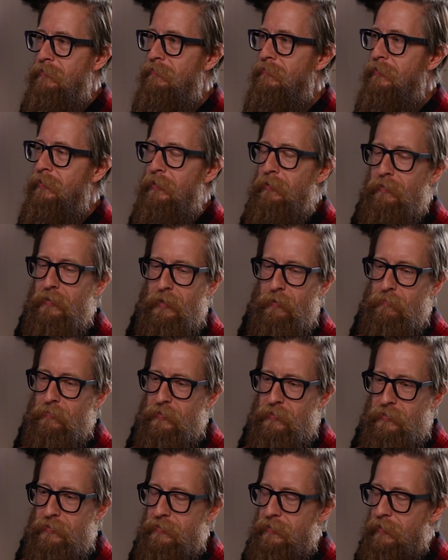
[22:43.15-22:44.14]
even though that
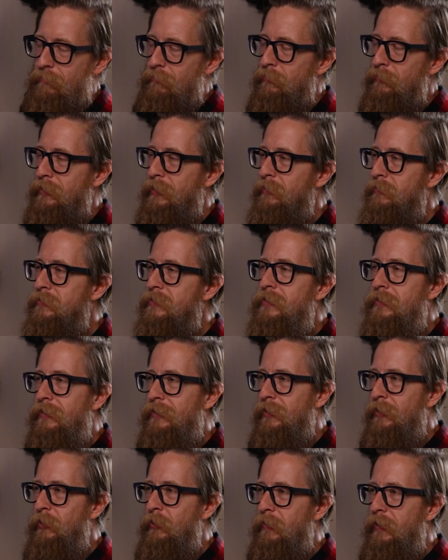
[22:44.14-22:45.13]
was several years
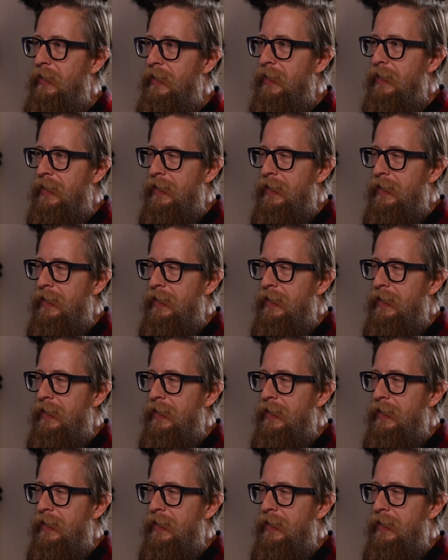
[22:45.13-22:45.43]
ago.